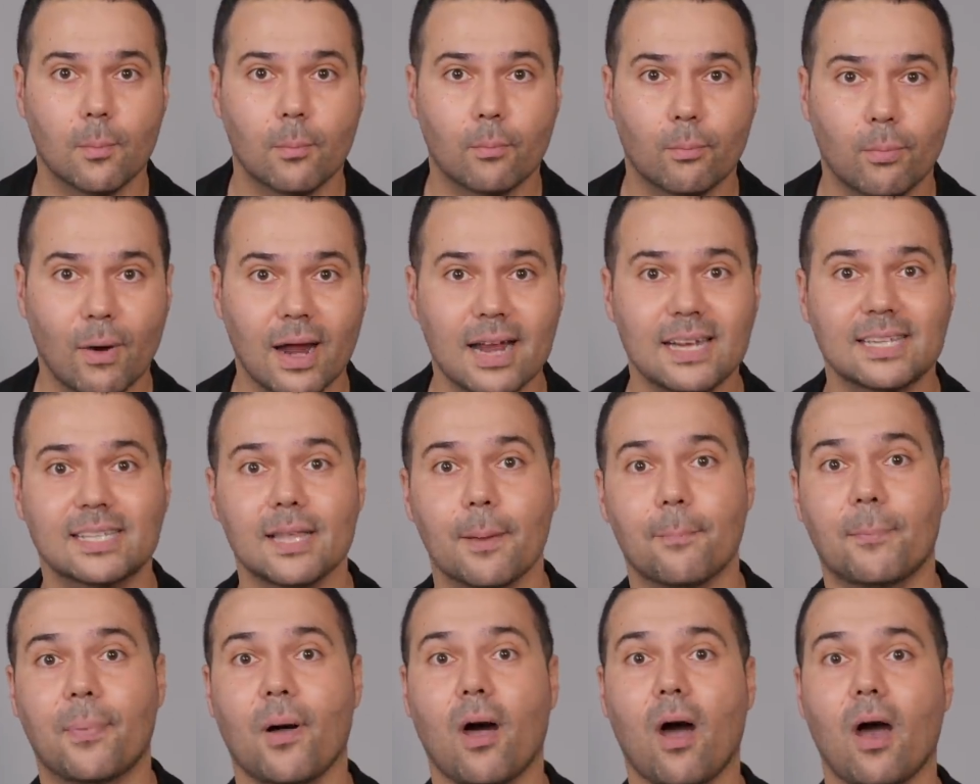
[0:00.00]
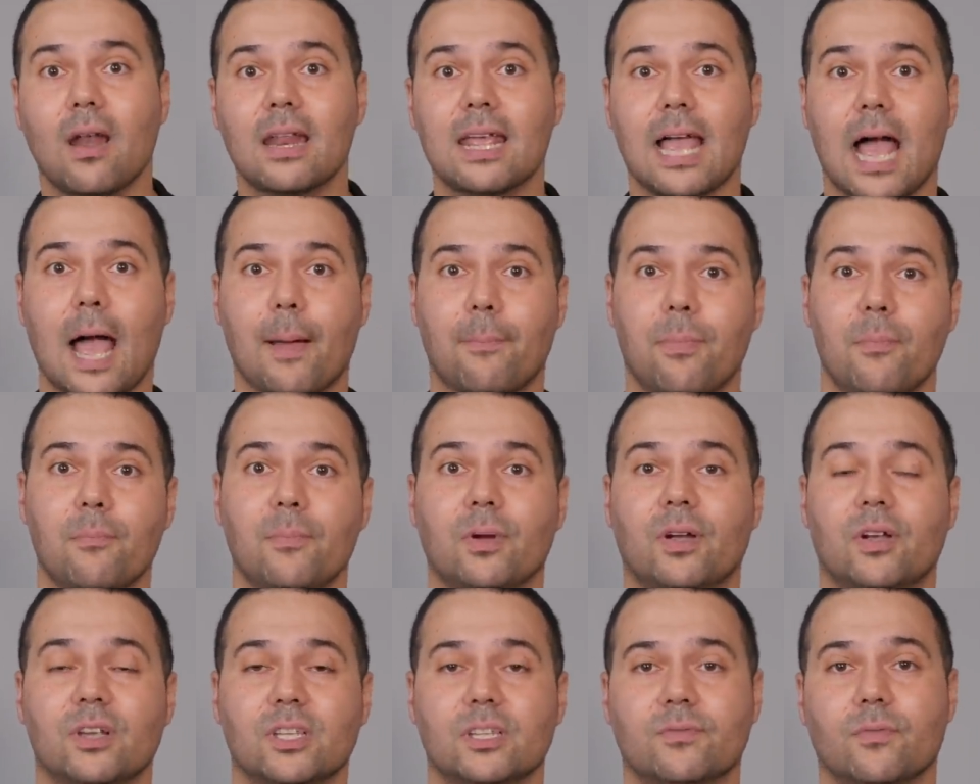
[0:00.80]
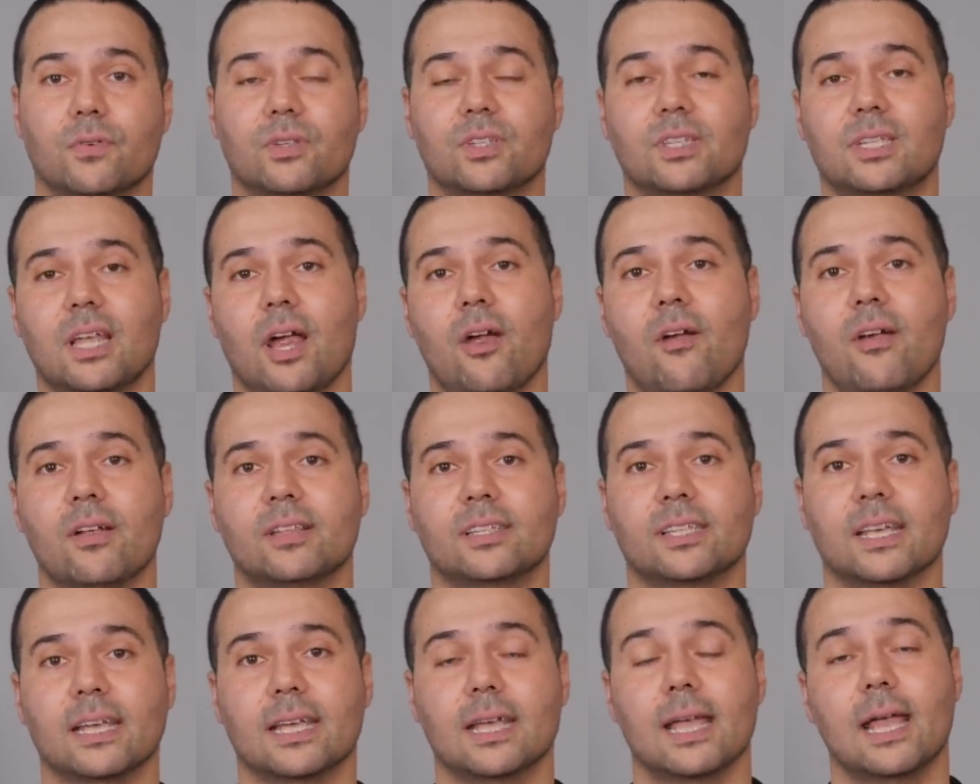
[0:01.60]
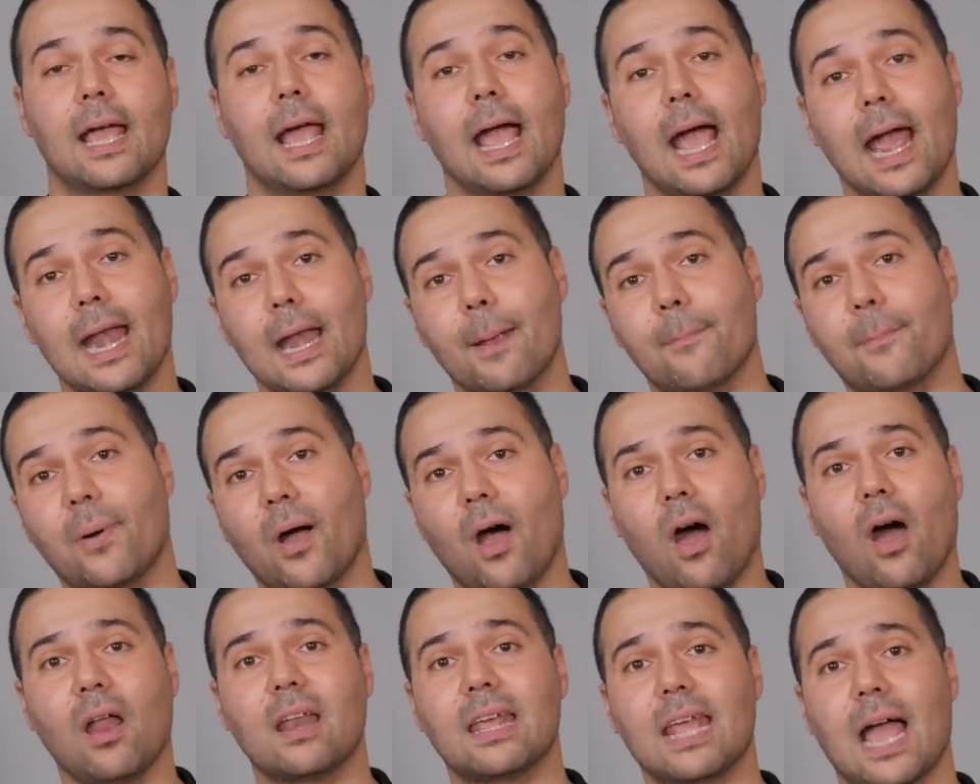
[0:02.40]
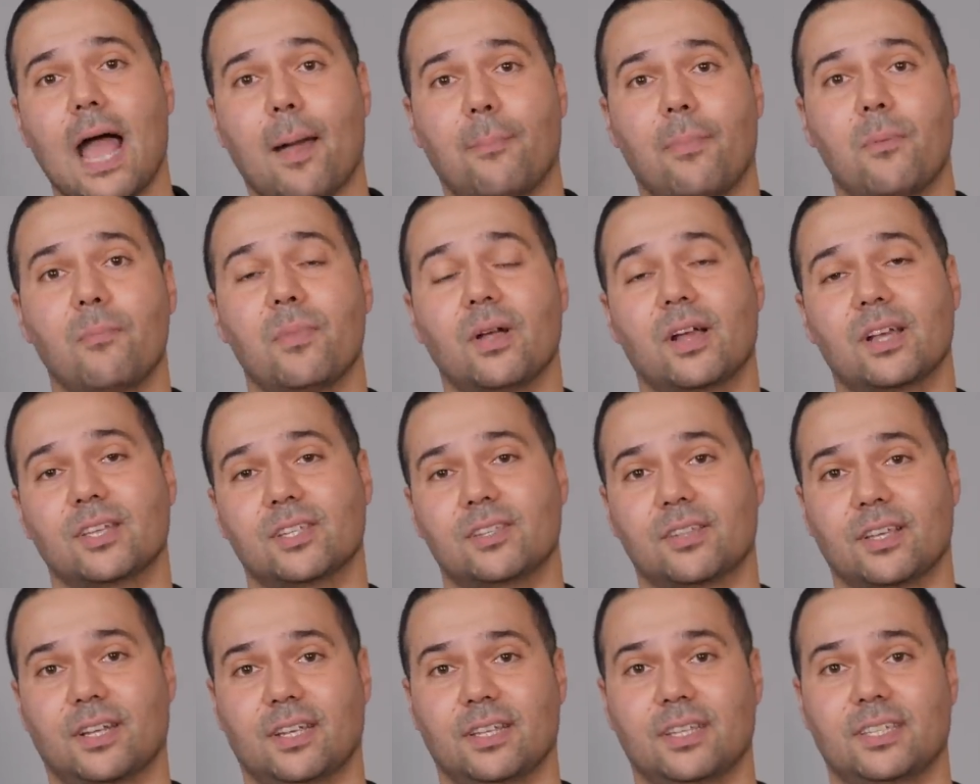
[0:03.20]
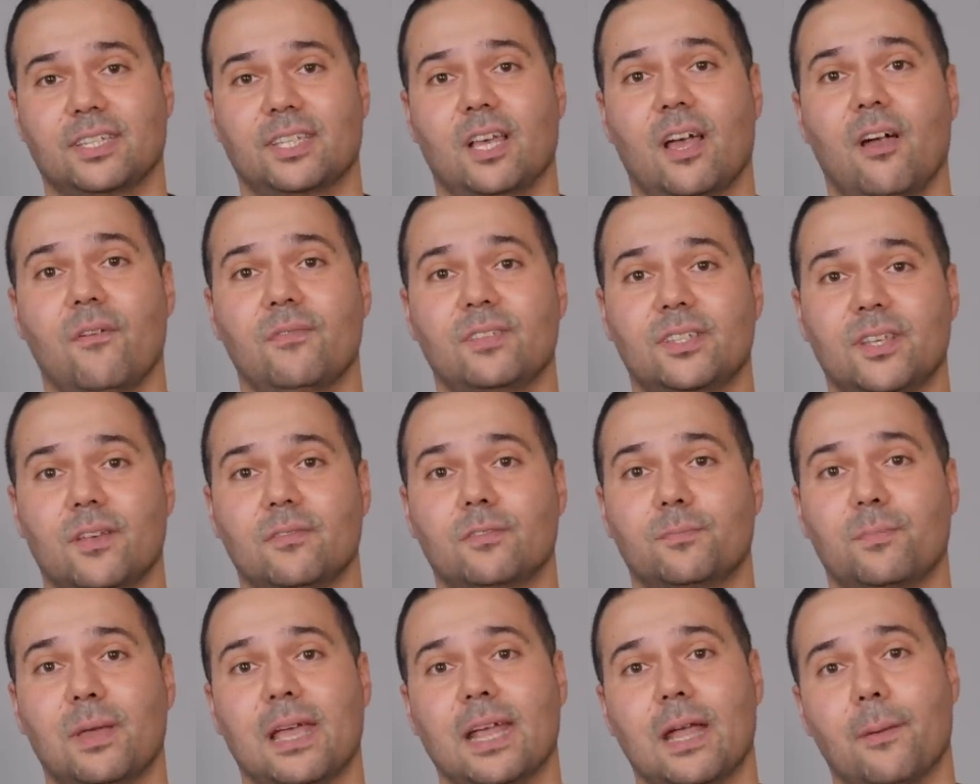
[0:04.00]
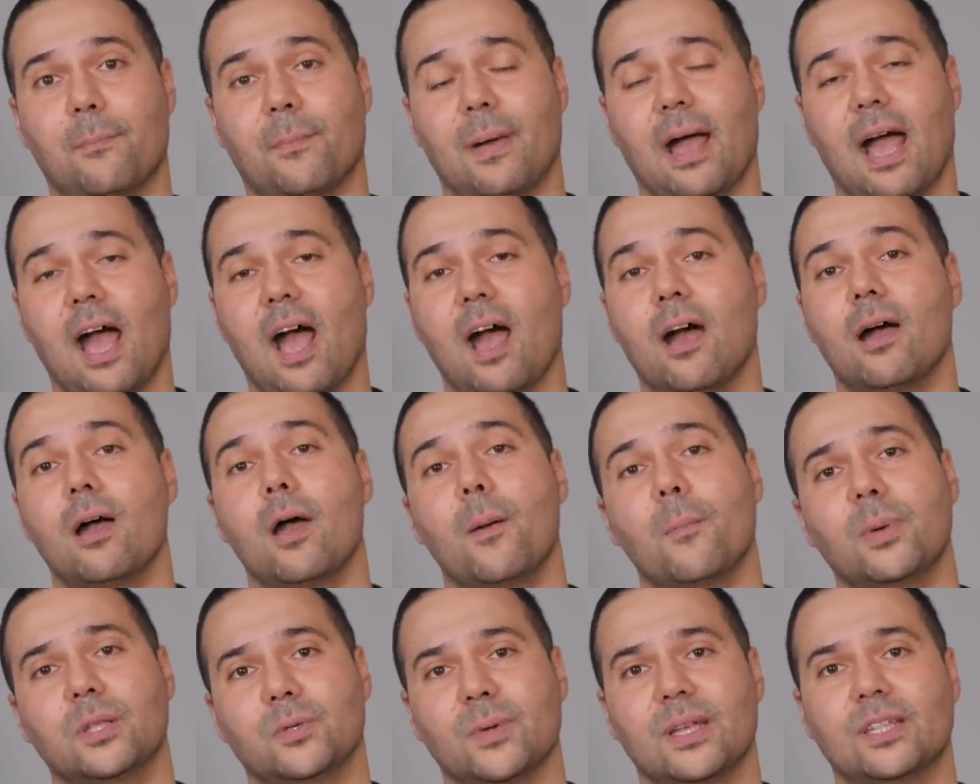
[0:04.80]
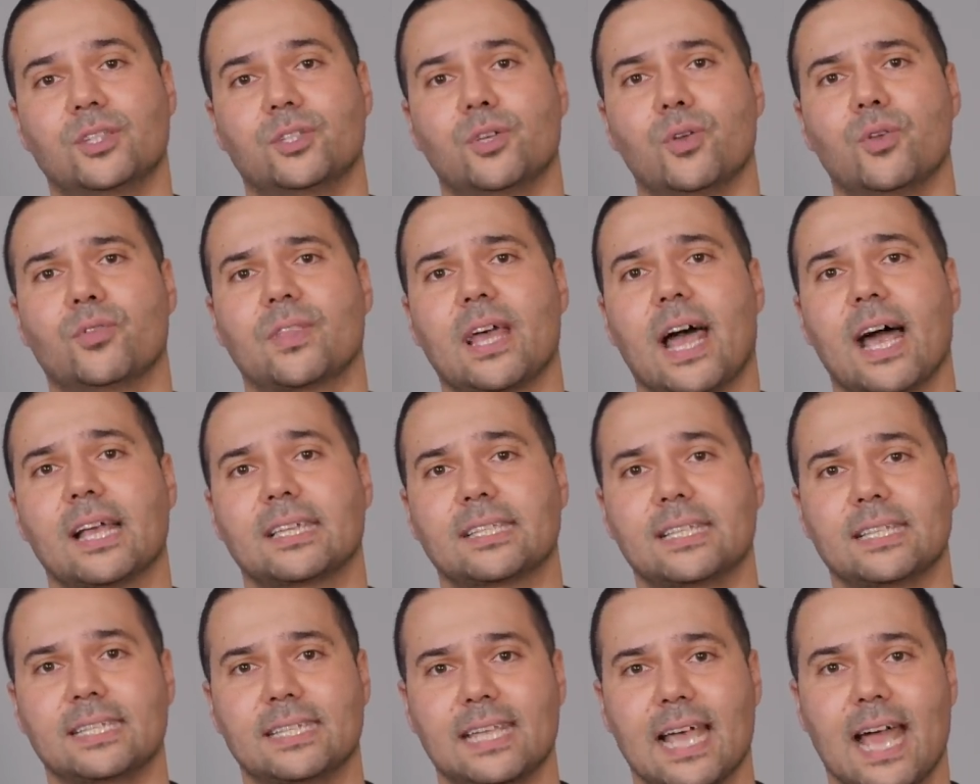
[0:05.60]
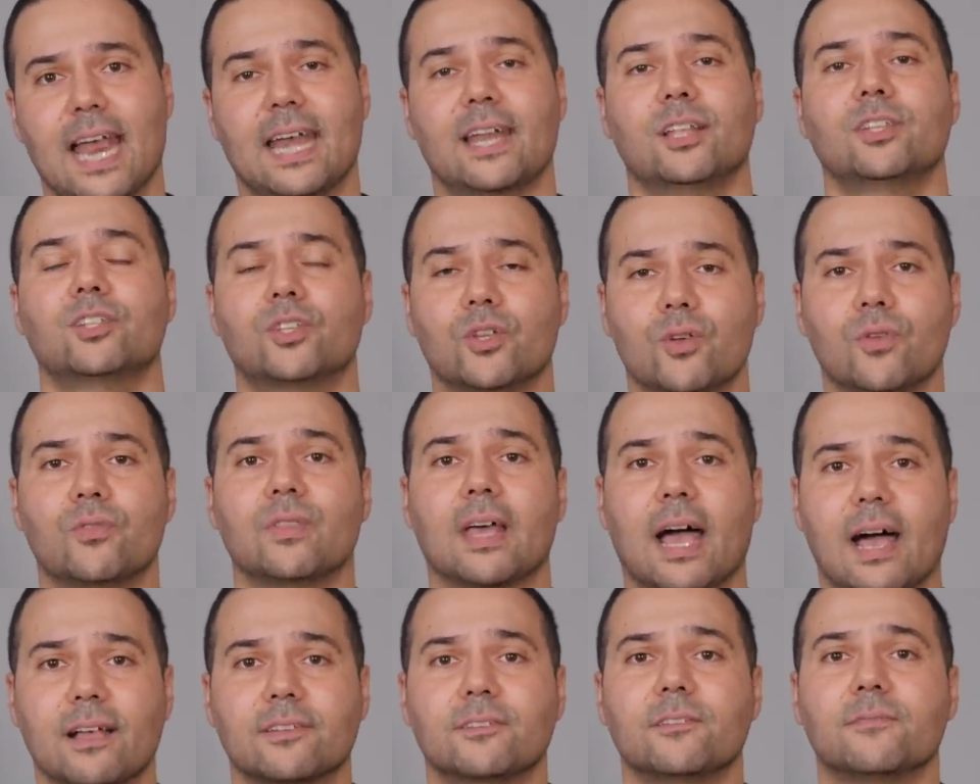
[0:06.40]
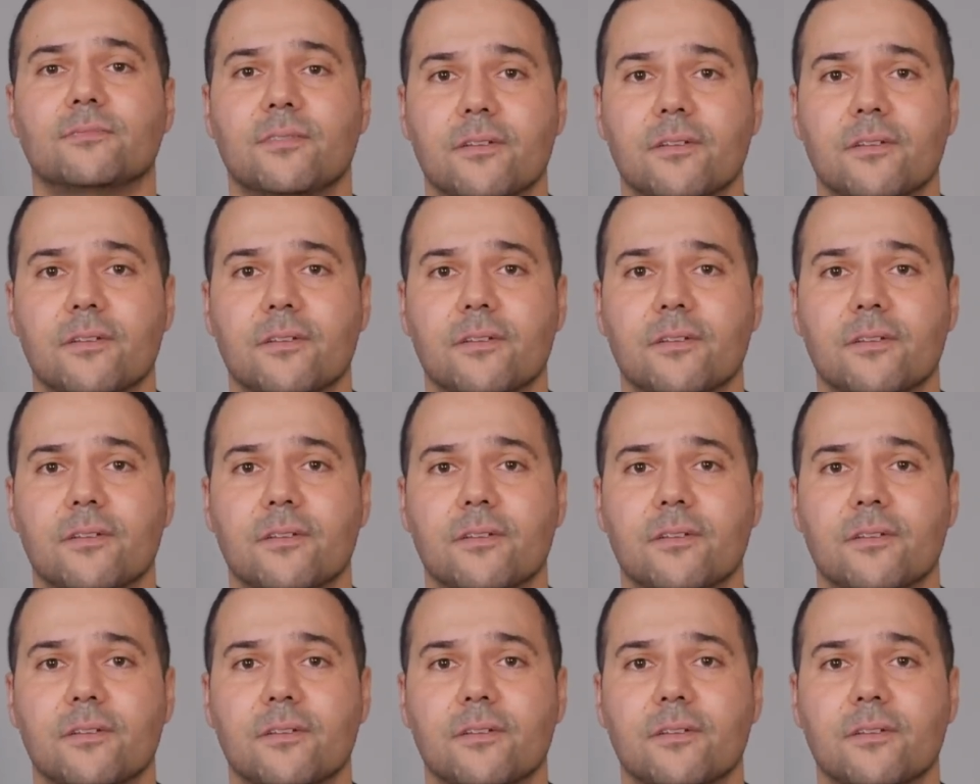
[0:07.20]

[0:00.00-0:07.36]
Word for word: Brexit partly happened because of austerity, and it partly happened because of the Conservatives being in power between two thousand ten and two thousand